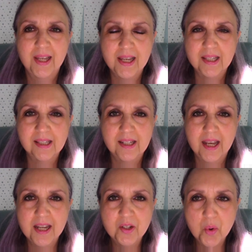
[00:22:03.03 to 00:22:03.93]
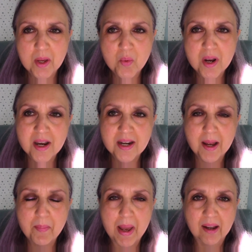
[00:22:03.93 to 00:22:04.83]
It's day 21.
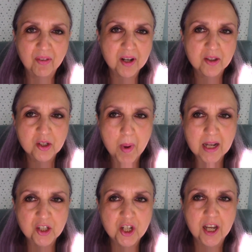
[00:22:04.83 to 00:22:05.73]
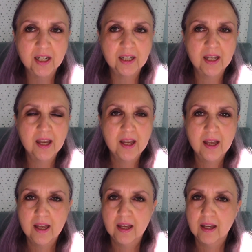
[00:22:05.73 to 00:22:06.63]
I'm back for another spot check.
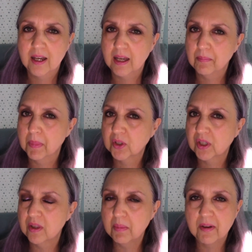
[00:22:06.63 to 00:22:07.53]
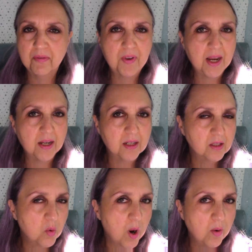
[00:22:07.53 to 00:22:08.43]
Most of them have faded
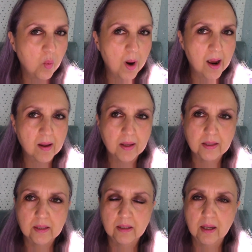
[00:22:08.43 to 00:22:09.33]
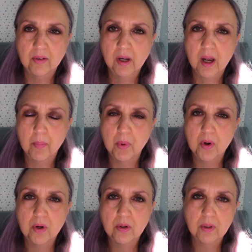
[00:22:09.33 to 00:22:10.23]
quite well. I still have a
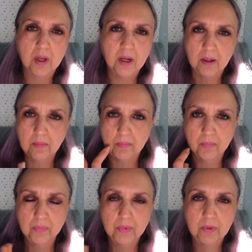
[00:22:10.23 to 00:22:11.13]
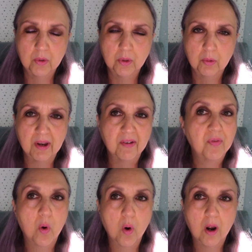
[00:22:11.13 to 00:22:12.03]
couple, 2 or 3 or
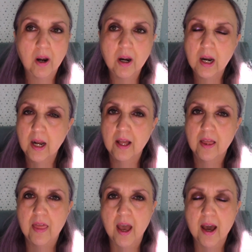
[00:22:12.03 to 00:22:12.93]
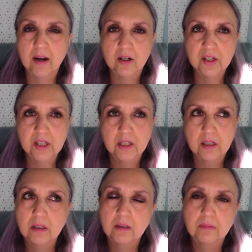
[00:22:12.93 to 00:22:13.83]
4, that are
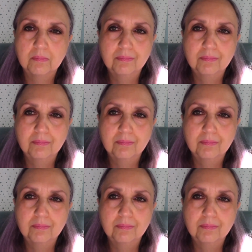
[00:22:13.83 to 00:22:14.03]
still